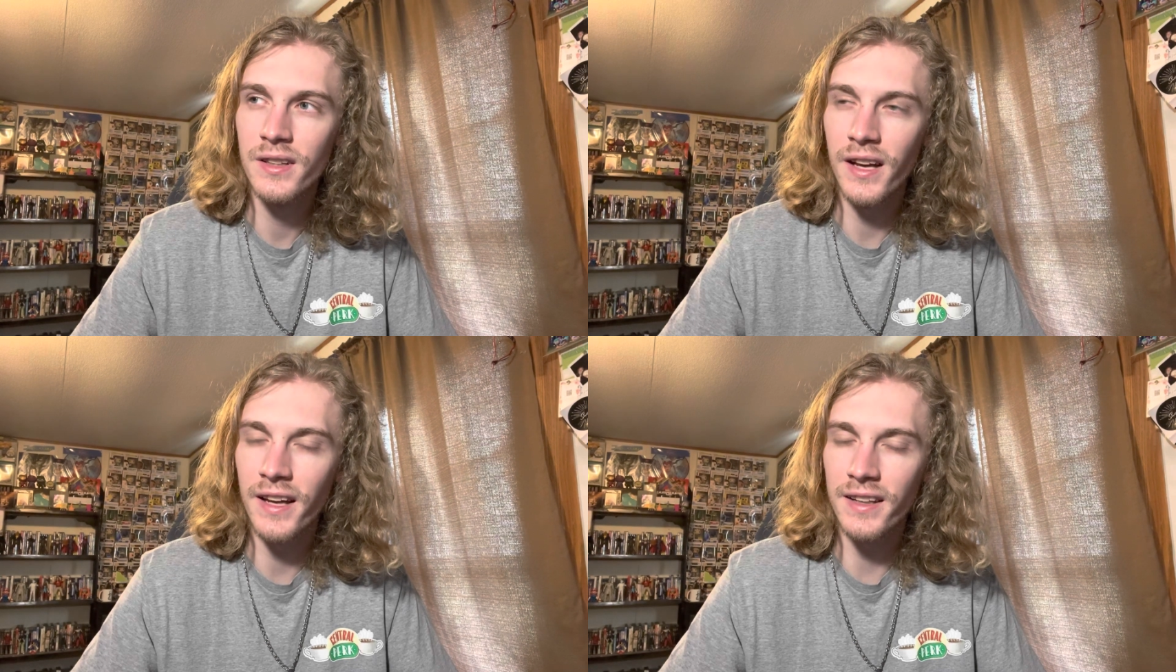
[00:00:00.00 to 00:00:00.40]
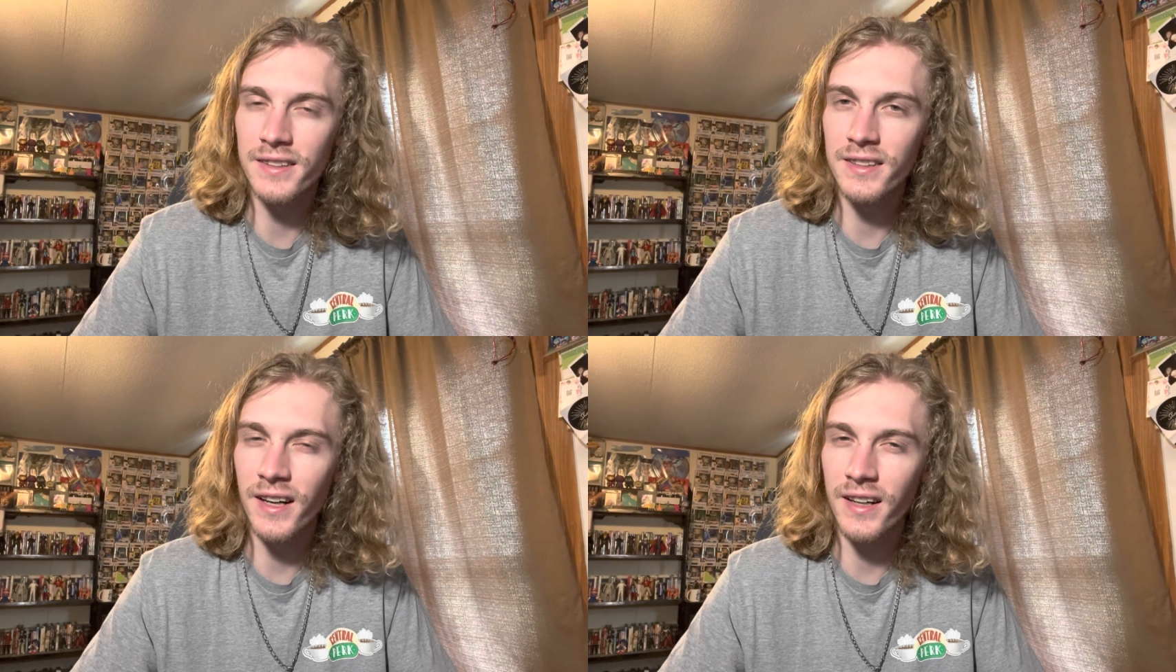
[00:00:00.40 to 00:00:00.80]
Hank
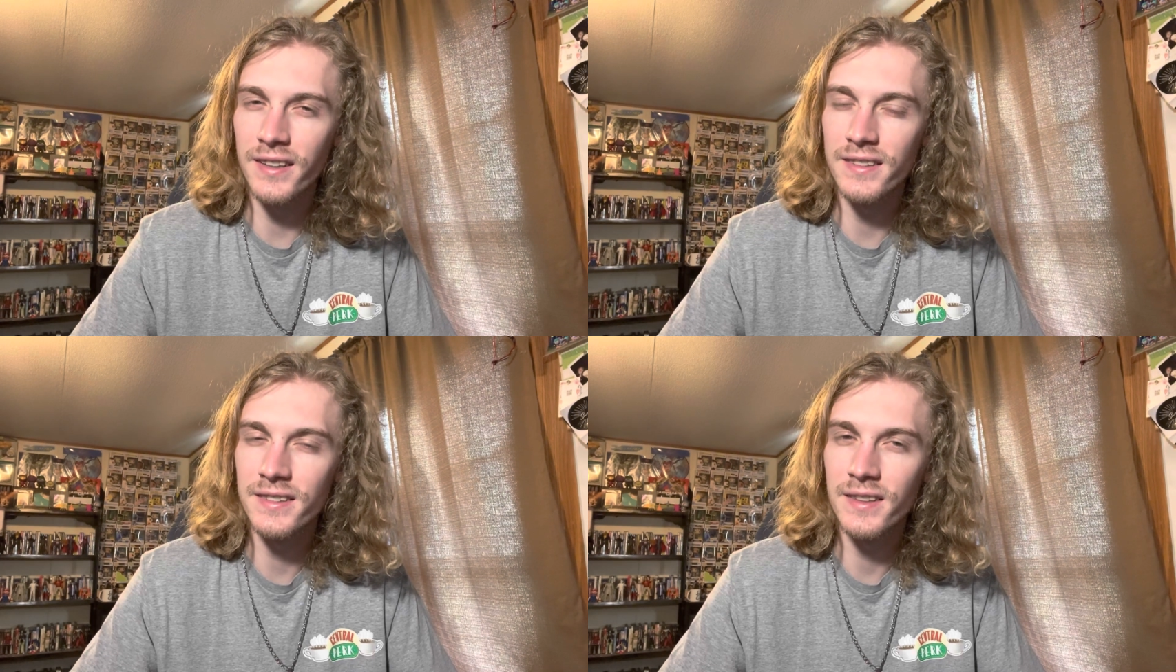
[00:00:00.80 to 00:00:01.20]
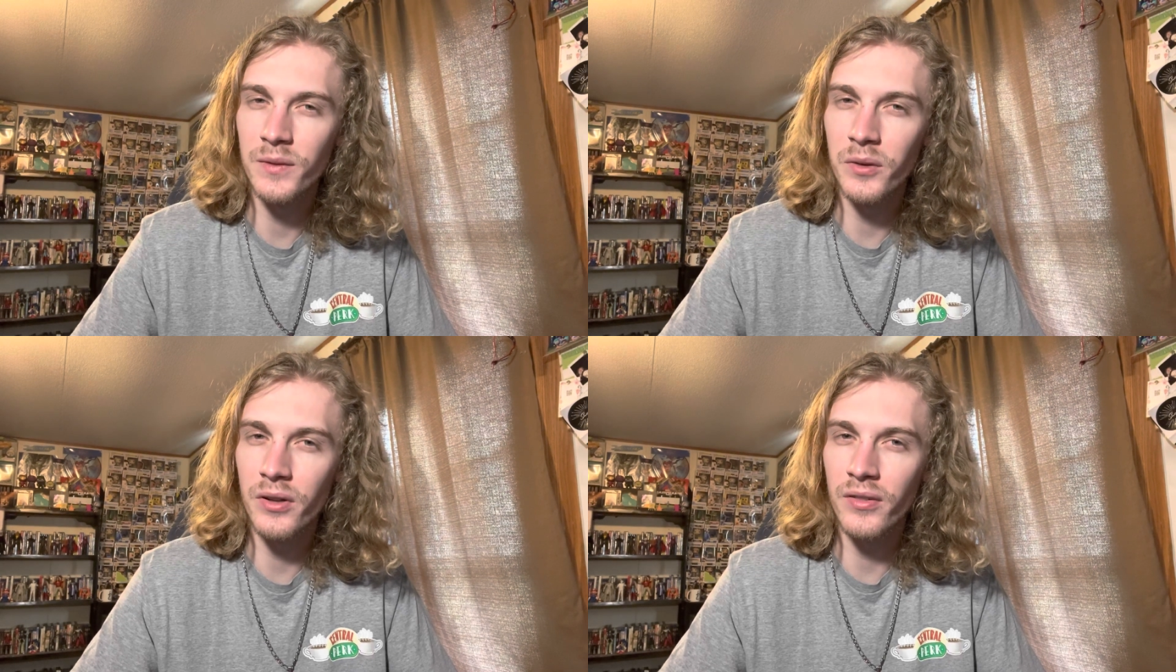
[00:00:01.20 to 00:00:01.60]
died? And
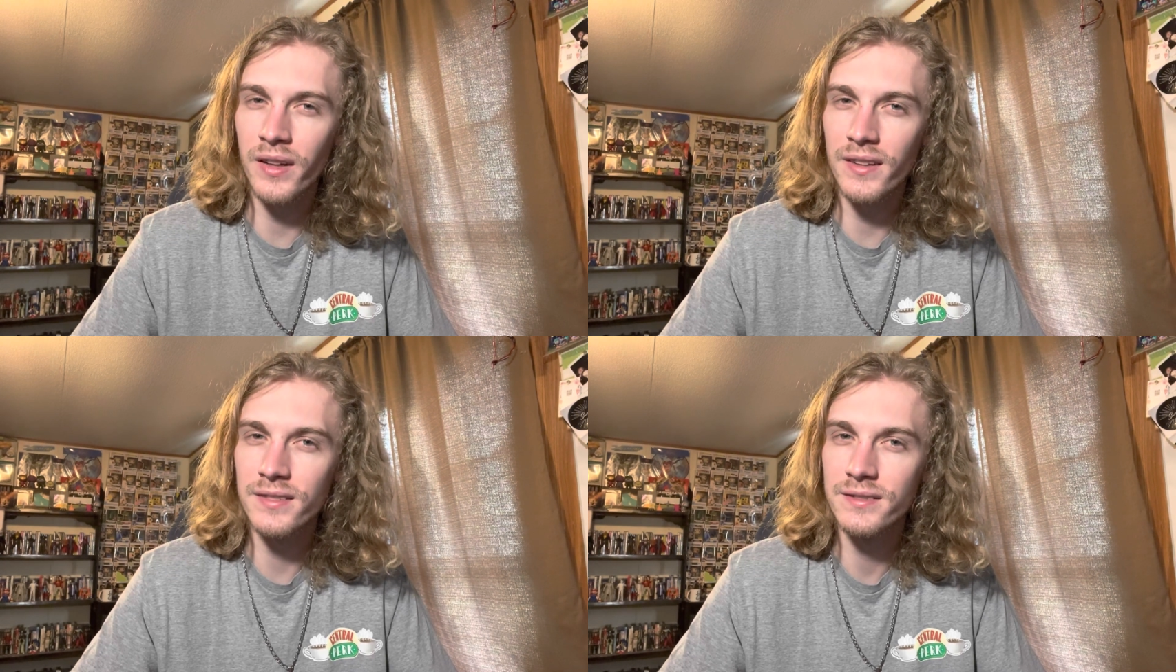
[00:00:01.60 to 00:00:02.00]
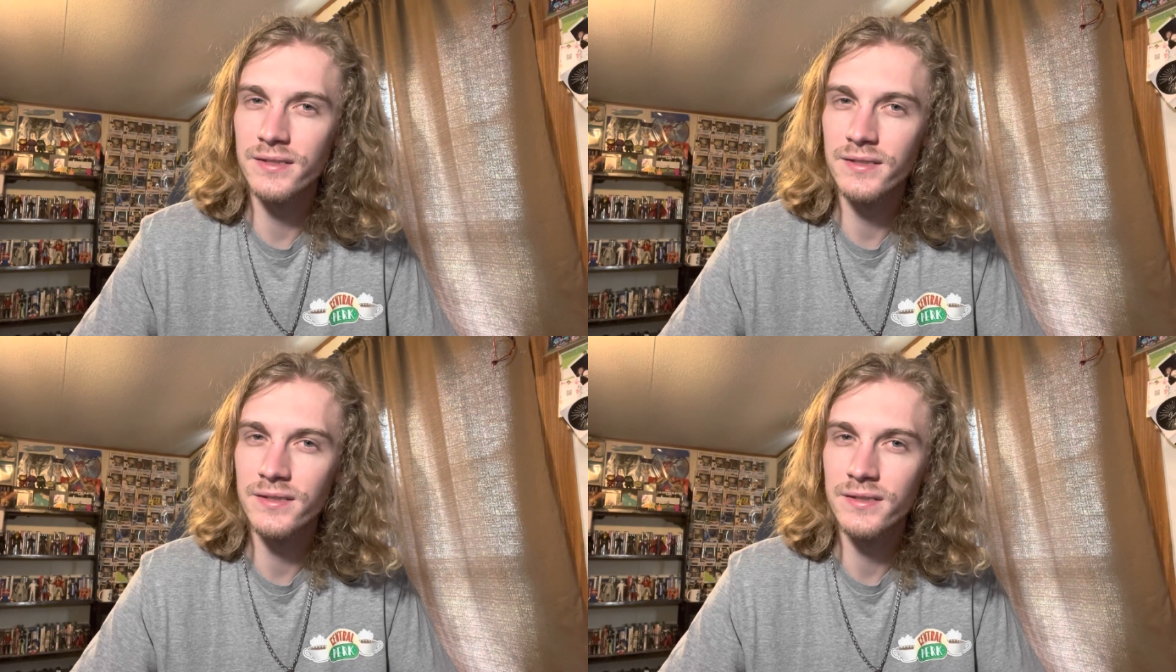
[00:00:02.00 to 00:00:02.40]
would it have like
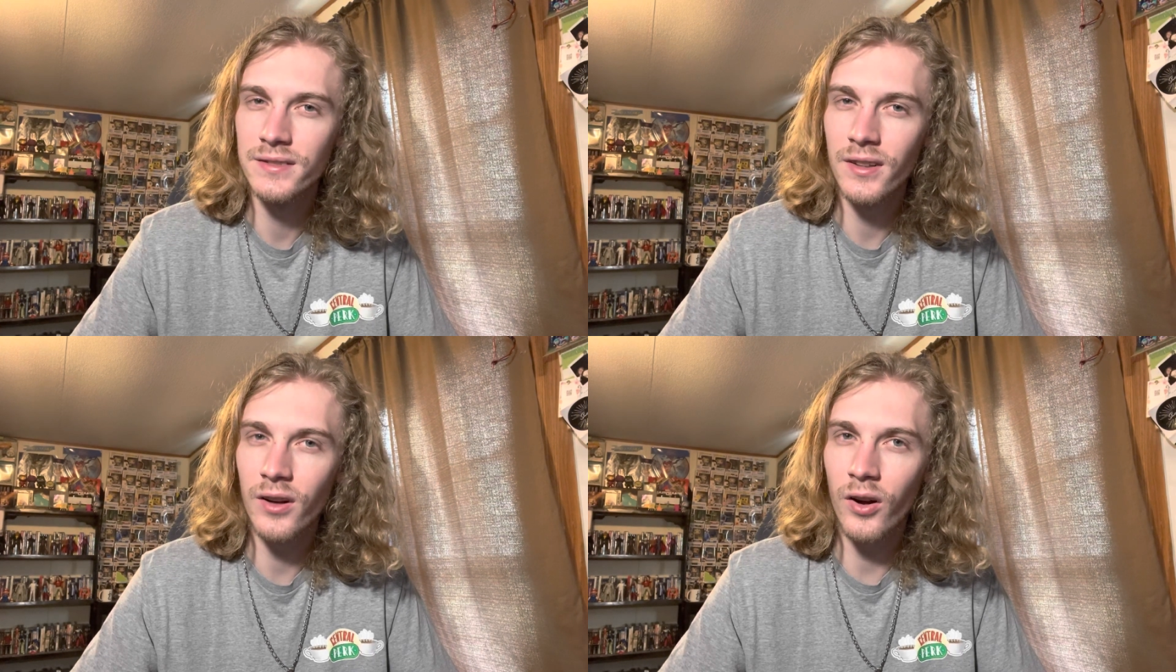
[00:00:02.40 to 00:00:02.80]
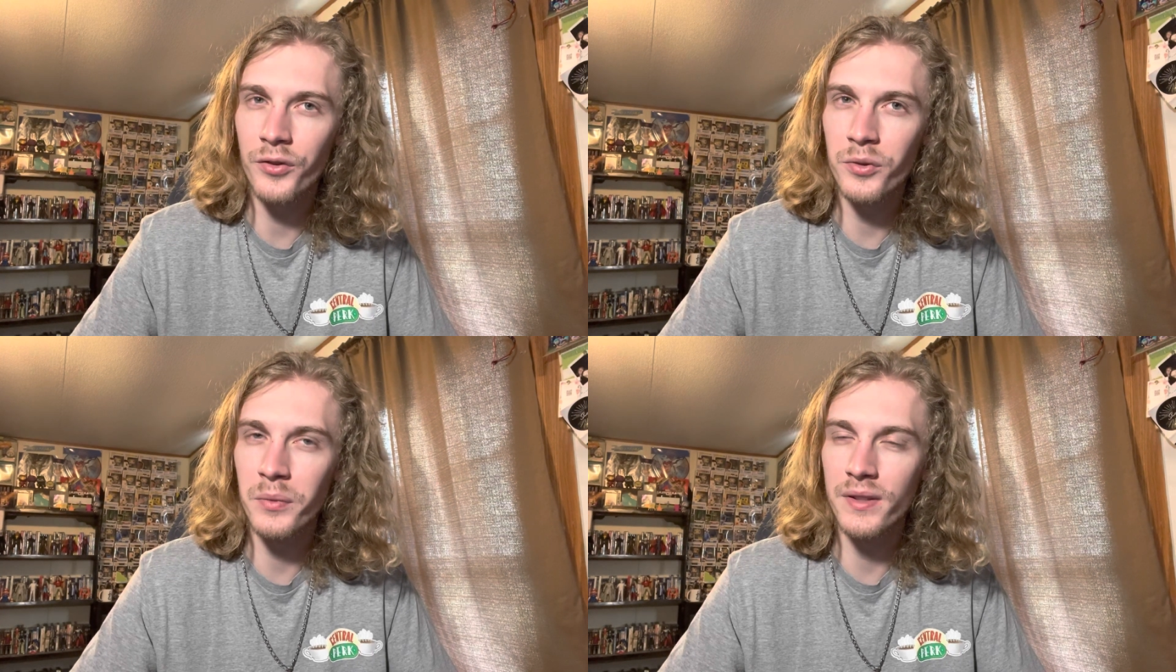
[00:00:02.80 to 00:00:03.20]

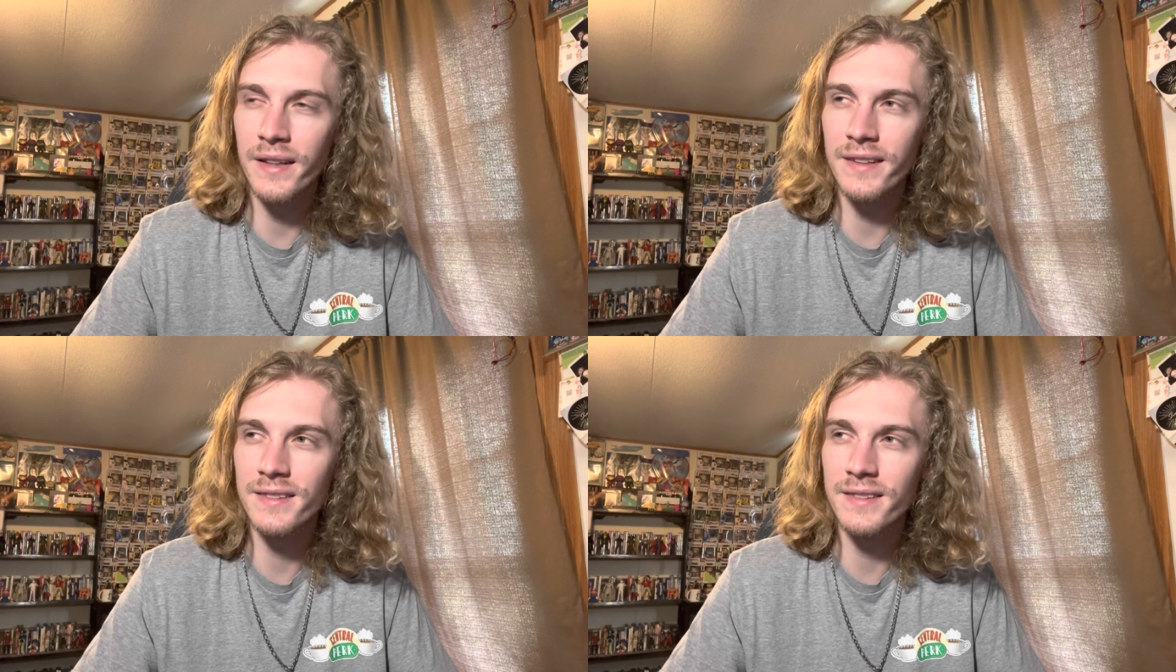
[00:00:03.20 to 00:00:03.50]
also been like